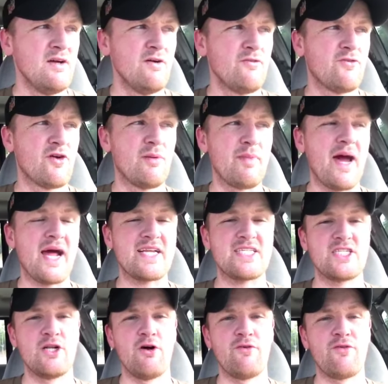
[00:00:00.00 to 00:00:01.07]
for a
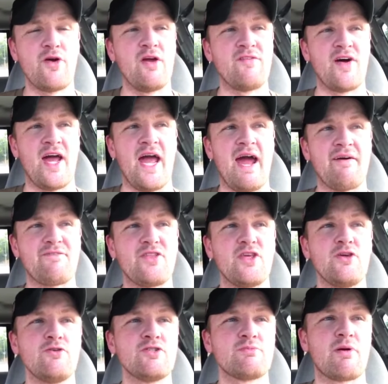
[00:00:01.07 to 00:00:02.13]
match, you know, if, if I have to
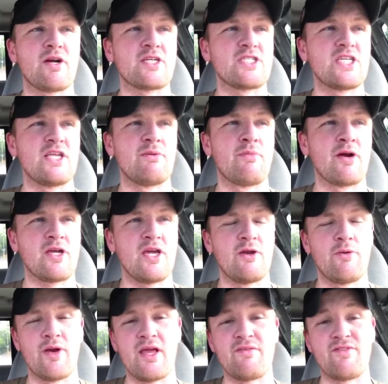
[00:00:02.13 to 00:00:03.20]
use Mark, Mark
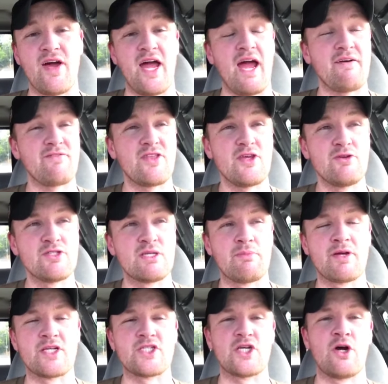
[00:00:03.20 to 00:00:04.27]
Henry, if I have to use the
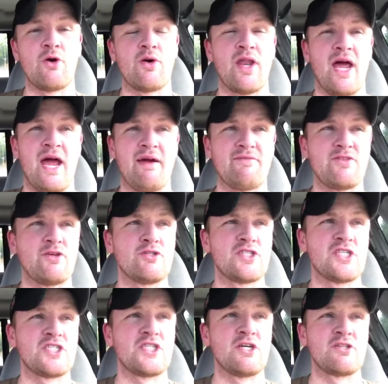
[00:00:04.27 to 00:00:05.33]
Big Show, and I have to use
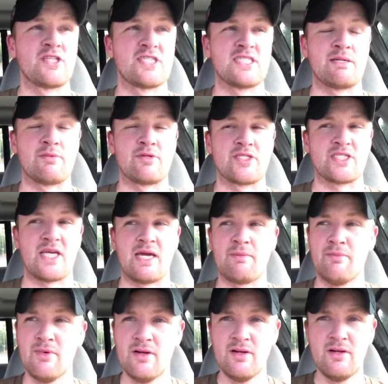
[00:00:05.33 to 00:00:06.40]
the Shield at SummerSlam,